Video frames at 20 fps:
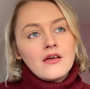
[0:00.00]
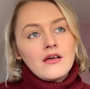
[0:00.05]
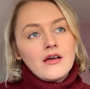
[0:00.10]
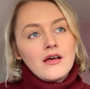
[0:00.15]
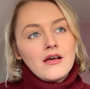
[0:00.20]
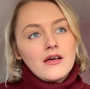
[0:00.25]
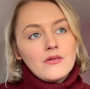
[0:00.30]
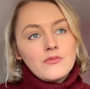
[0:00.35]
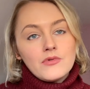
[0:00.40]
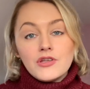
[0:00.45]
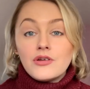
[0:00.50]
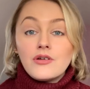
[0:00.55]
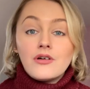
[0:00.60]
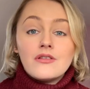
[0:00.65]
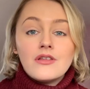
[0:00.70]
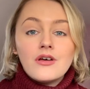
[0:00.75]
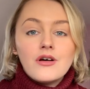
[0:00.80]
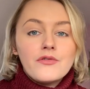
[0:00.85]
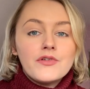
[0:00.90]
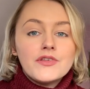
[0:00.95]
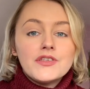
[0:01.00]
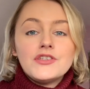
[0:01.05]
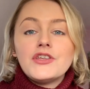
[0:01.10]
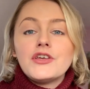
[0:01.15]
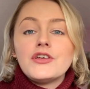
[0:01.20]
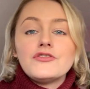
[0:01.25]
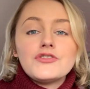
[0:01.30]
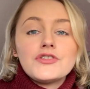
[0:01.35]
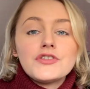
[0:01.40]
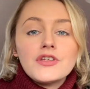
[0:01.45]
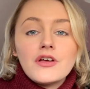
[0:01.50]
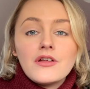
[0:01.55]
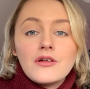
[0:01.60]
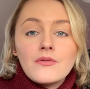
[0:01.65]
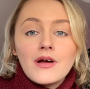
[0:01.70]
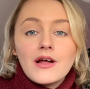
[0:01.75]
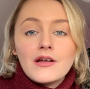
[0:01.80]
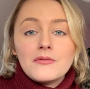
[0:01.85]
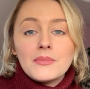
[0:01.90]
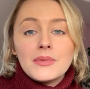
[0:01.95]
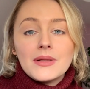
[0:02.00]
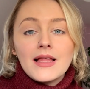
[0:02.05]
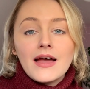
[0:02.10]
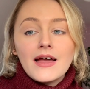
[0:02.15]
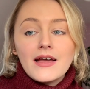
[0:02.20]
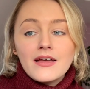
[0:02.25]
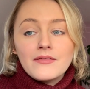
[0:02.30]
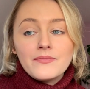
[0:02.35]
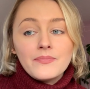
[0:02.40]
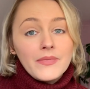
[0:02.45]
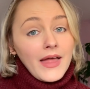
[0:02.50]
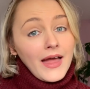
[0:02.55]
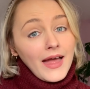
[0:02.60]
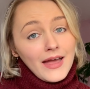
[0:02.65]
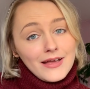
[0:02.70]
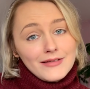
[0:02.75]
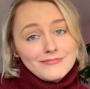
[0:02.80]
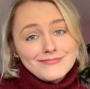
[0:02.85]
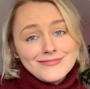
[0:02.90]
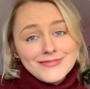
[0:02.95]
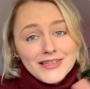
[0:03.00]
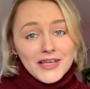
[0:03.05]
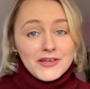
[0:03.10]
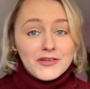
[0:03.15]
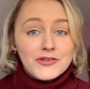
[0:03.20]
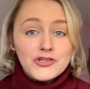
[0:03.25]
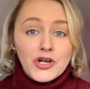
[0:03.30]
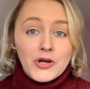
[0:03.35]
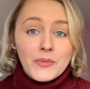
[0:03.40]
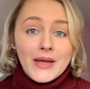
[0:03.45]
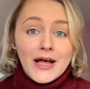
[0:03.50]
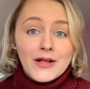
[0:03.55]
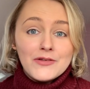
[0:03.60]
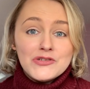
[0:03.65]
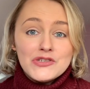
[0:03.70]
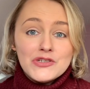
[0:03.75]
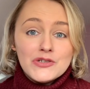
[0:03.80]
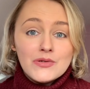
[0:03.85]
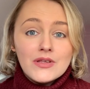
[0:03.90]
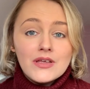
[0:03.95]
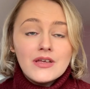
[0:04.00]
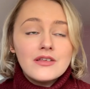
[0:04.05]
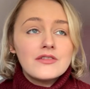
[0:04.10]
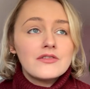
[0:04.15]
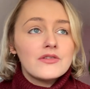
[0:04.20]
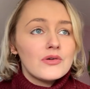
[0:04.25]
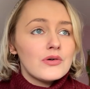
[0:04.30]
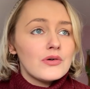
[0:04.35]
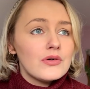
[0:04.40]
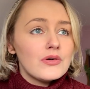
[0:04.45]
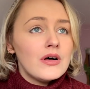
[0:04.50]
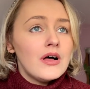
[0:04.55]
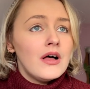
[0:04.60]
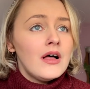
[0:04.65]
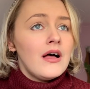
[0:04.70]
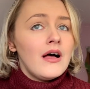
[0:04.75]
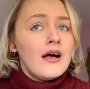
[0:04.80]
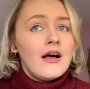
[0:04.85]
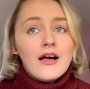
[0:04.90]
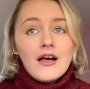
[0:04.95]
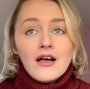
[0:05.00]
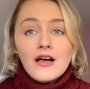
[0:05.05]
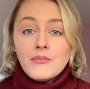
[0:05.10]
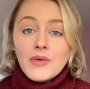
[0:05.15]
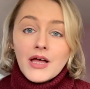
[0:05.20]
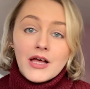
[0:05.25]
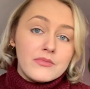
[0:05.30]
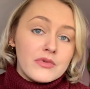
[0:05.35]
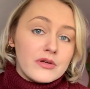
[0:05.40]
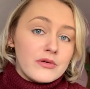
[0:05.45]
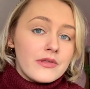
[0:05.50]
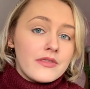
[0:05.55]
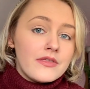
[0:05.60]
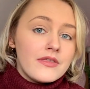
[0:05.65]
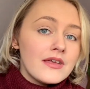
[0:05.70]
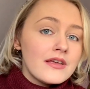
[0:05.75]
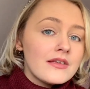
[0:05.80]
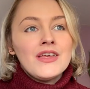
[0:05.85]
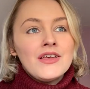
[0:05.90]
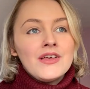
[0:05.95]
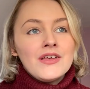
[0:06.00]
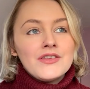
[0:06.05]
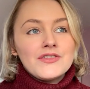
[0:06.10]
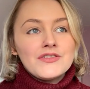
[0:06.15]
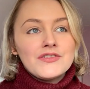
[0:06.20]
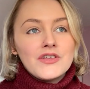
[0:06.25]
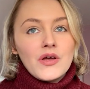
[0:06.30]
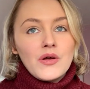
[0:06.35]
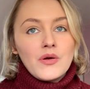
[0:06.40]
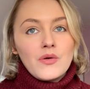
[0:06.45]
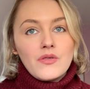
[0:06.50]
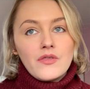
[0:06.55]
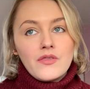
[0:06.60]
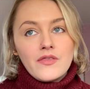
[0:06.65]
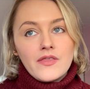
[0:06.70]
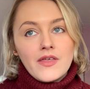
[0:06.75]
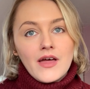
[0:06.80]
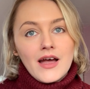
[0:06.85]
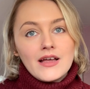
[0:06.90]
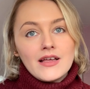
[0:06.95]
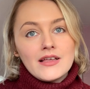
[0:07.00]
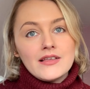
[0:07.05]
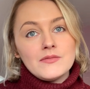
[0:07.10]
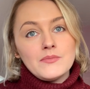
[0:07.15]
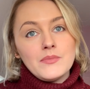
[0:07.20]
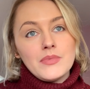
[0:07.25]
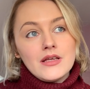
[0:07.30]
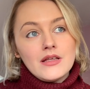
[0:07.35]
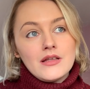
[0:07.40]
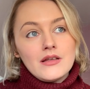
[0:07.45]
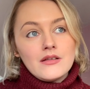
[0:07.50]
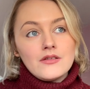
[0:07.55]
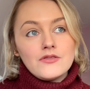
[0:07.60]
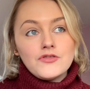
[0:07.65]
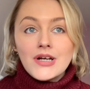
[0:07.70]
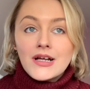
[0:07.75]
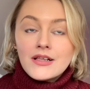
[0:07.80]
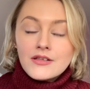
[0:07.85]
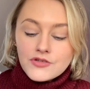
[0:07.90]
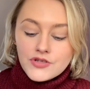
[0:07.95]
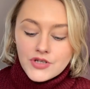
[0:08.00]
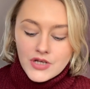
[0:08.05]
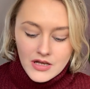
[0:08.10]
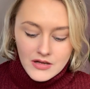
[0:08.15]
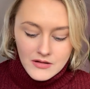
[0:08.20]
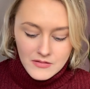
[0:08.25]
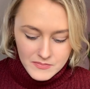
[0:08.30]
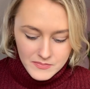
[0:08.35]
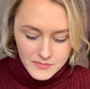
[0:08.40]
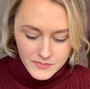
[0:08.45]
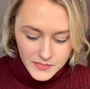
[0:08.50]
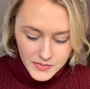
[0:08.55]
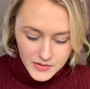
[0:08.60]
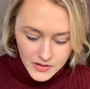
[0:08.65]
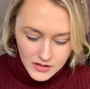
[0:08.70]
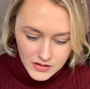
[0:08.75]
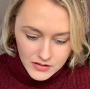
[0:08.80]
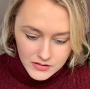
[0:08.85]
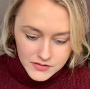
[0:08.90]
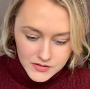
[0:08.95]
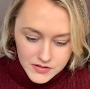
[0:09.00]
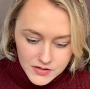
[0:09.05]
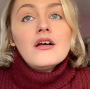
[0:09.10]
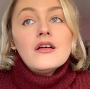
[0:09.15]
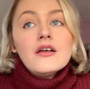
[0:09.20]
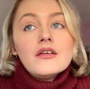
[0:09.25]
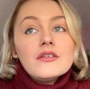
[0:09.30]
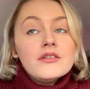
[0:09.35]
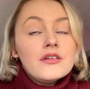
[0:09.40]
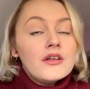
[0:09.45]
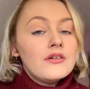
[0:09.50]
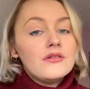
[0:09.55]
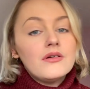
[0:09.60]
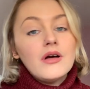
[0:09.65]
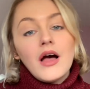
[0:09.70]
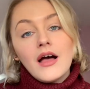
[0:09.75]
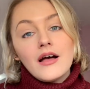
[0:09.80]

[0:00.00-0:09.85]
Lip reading: when you're not in the office and you can just turn around and be like, hey, can you show me how to do this, or help me with this? So that has been challenging, but you know,